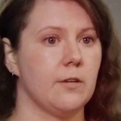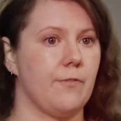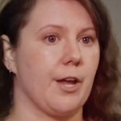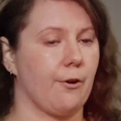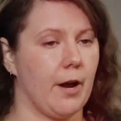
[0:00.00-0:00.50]
to
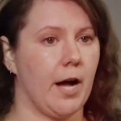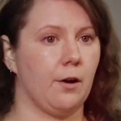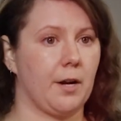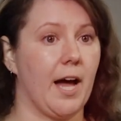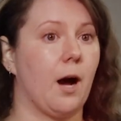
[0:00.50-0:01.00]
figure
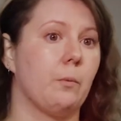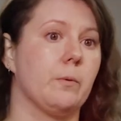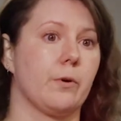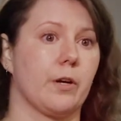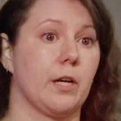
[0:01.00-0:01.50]
out how
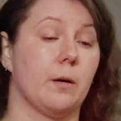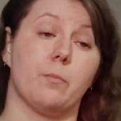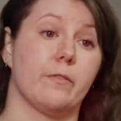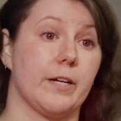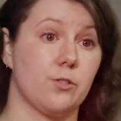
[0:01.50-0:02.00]
we were going to
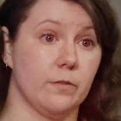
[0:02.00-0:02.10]
provide